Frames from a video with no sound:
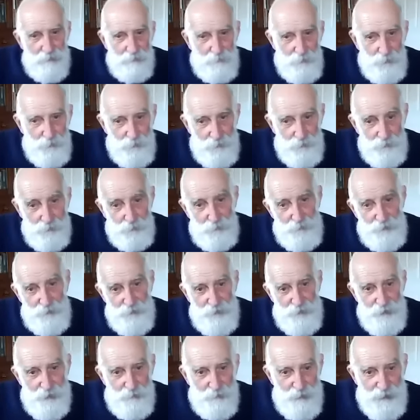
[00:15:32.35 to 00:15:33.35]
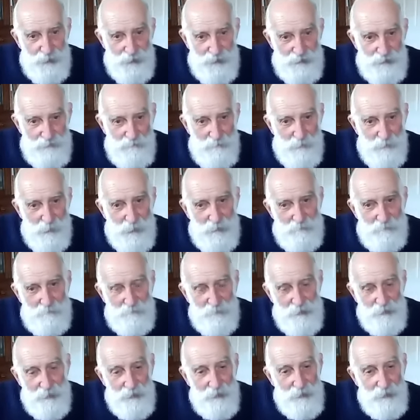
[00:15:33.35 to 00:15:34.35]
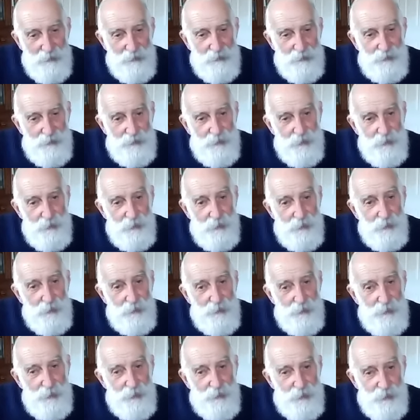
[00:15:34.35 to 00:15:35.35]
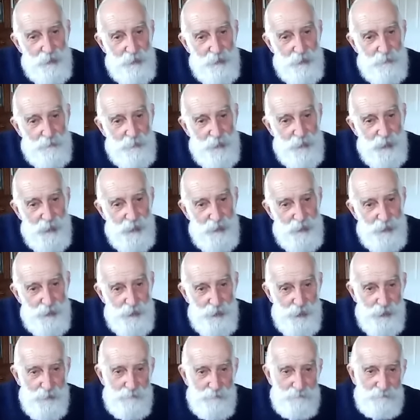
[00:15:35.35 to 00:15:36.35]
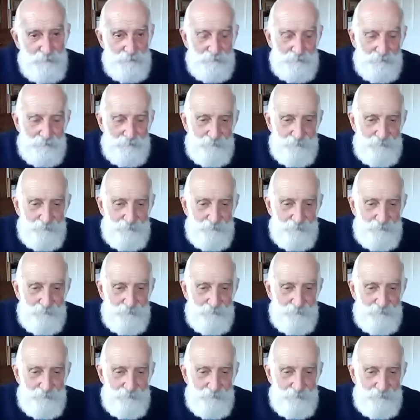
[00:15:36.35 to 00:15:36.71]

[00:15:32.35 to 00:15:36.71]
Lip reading: more ordinary man is determination.